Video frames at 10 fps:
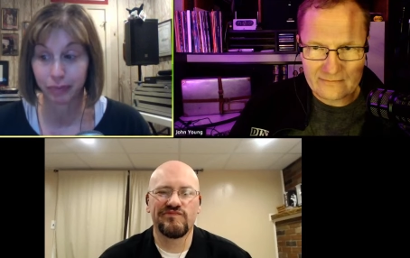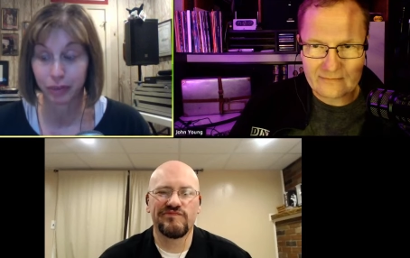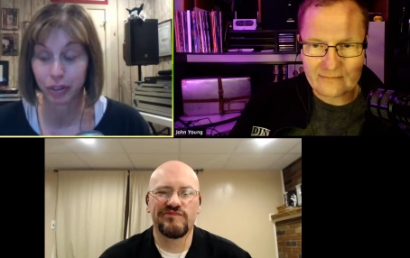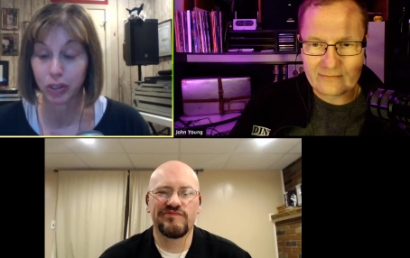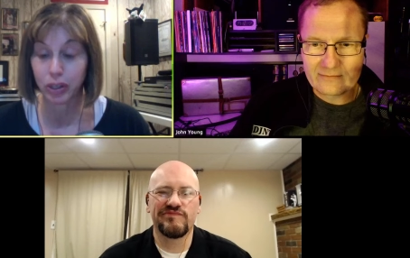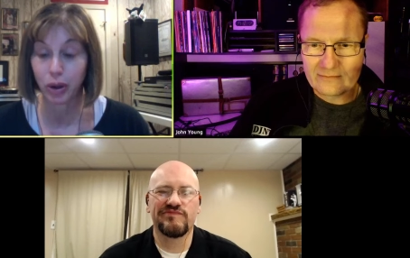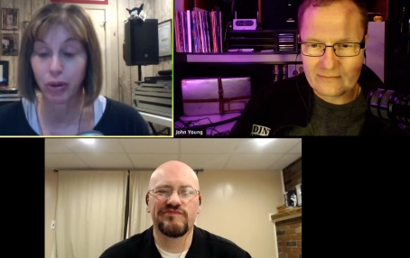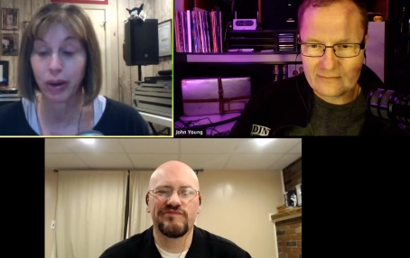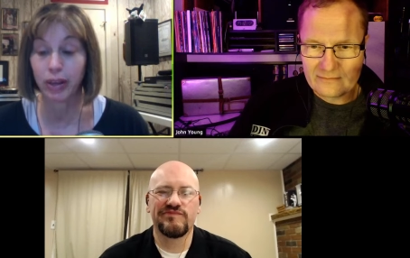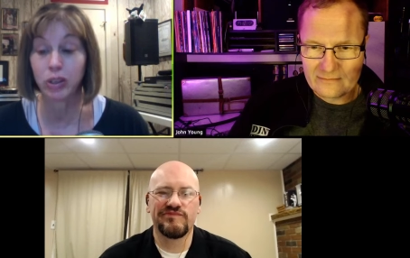Speaker 1: So there
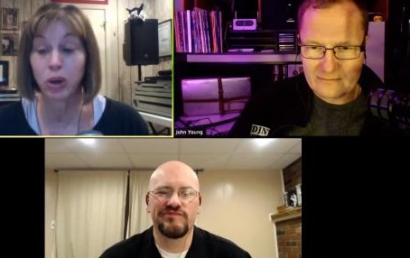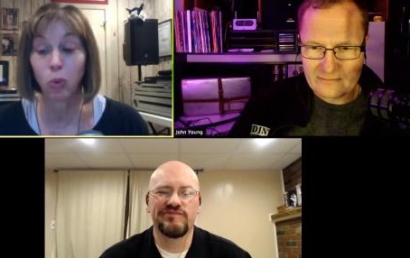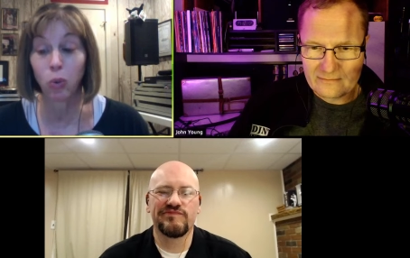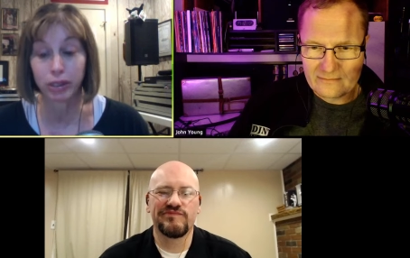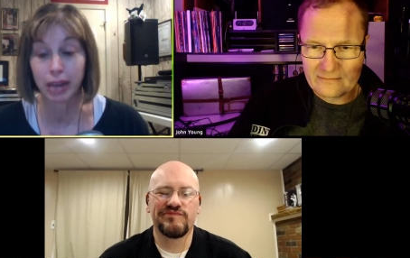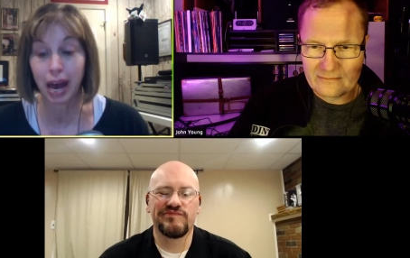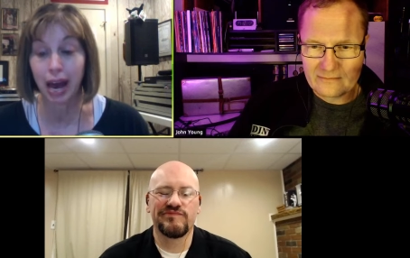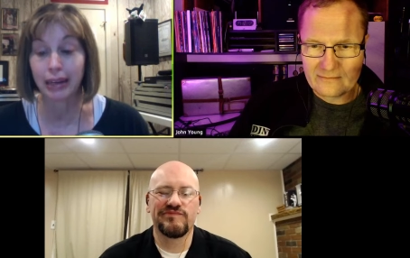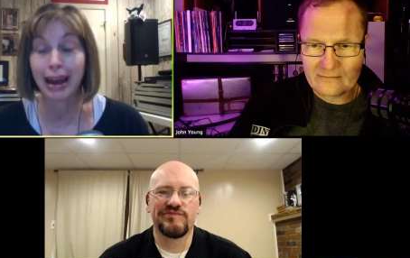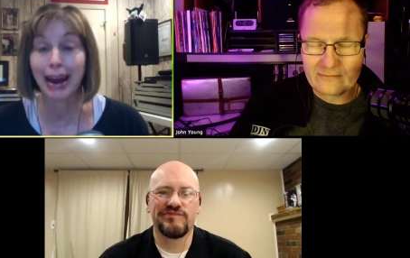is no Woodstock.
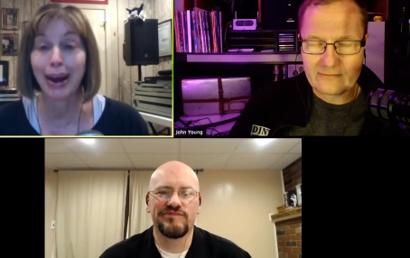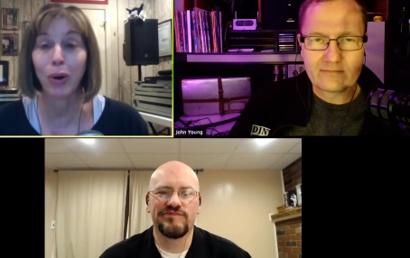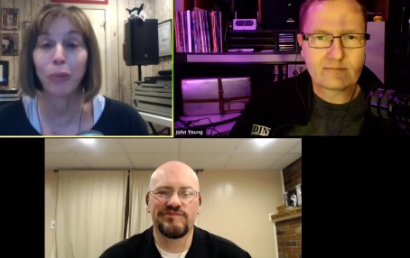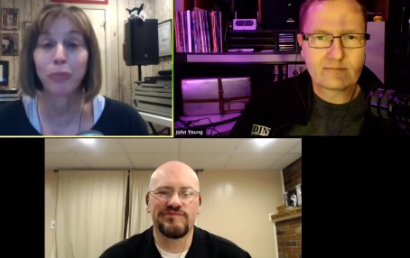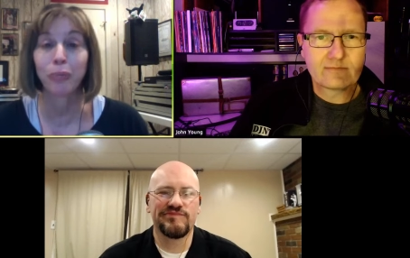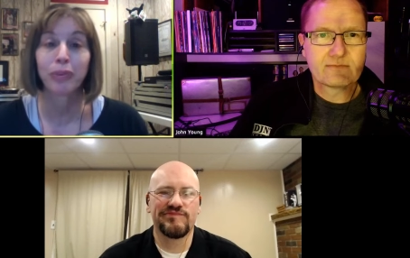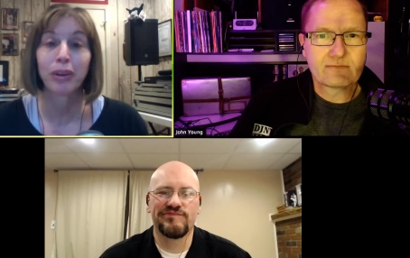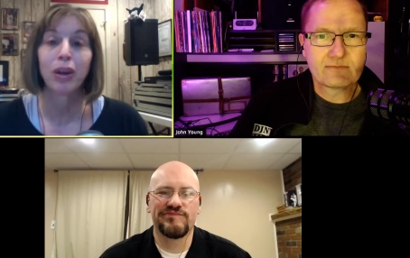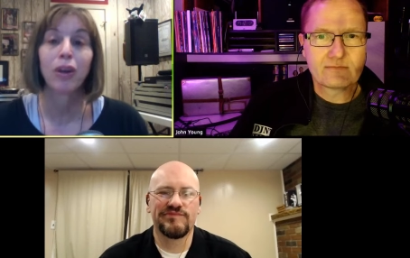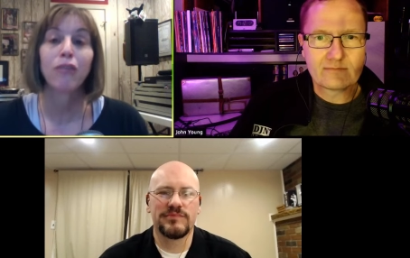Now,
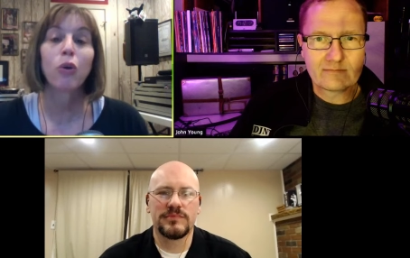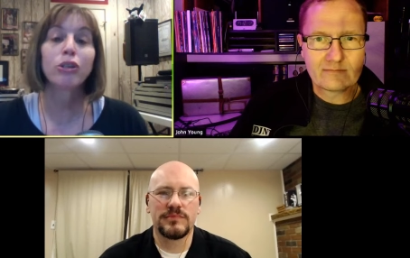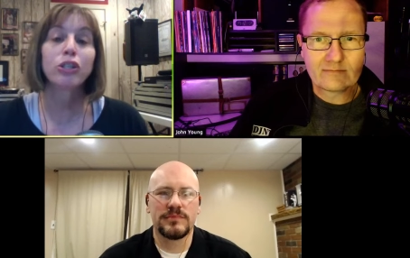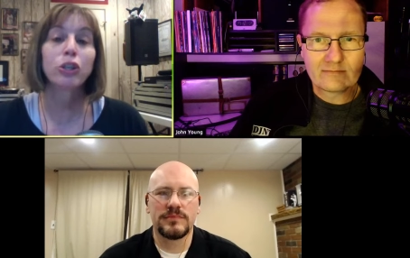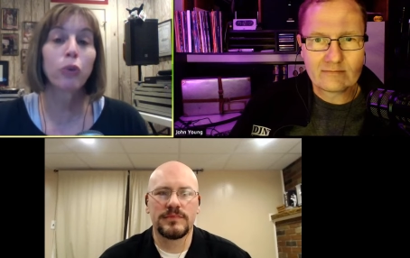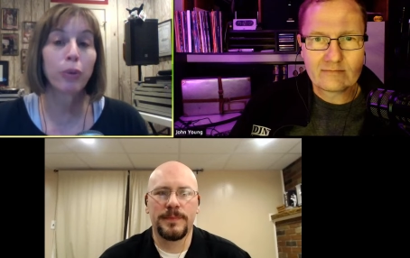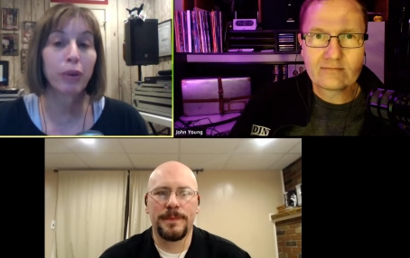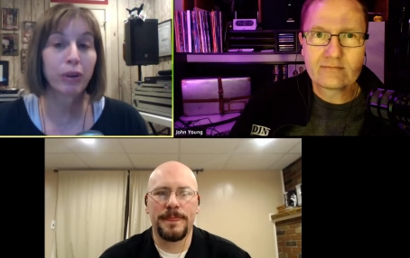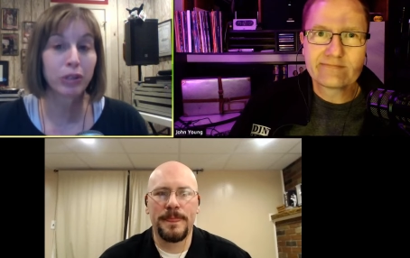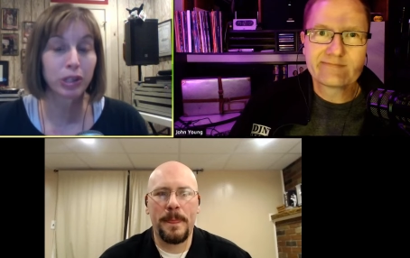of course, the
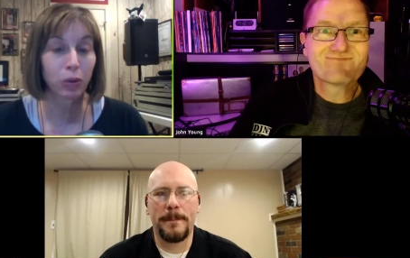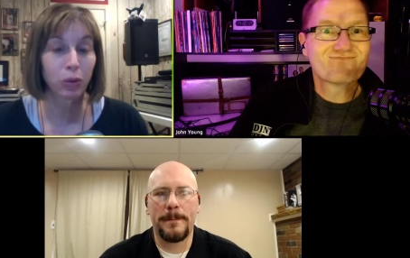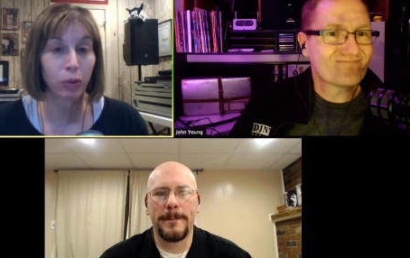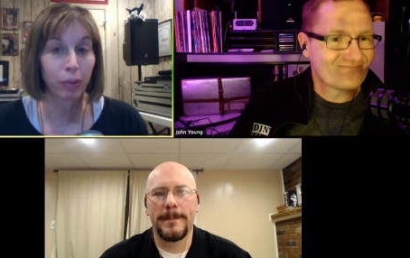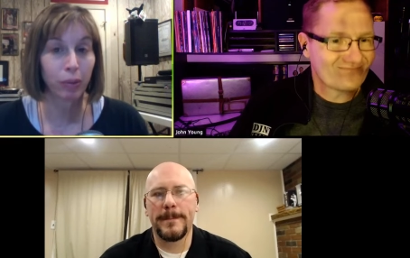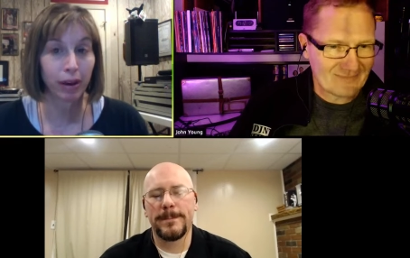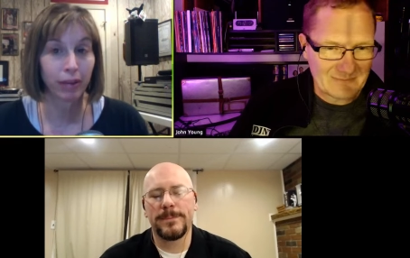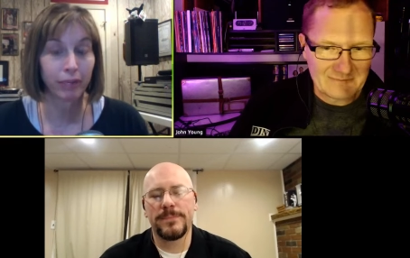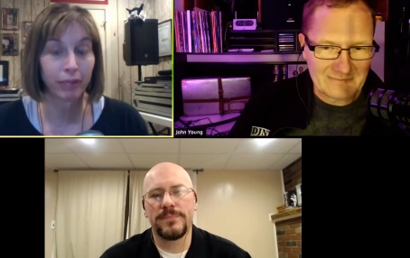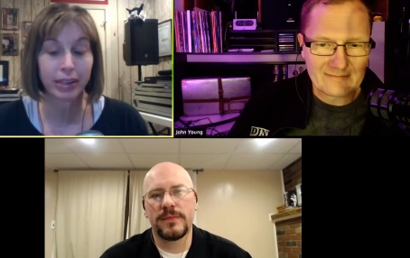rumors, the rumor
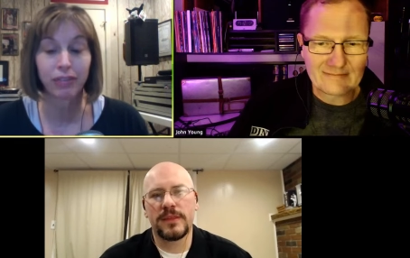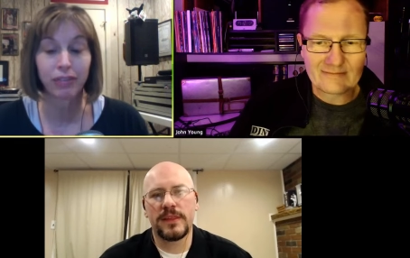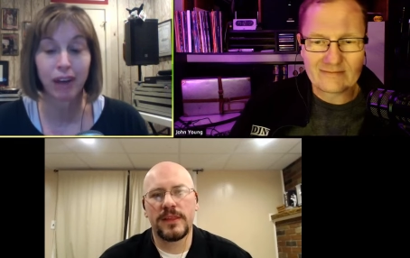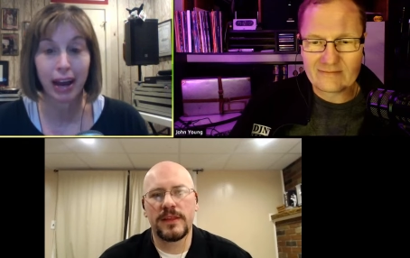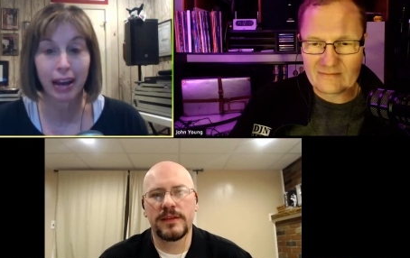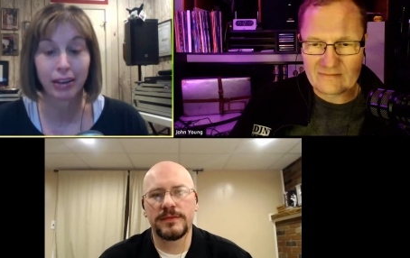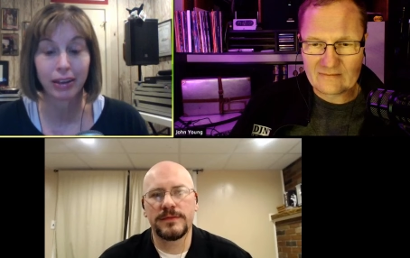mill is flying.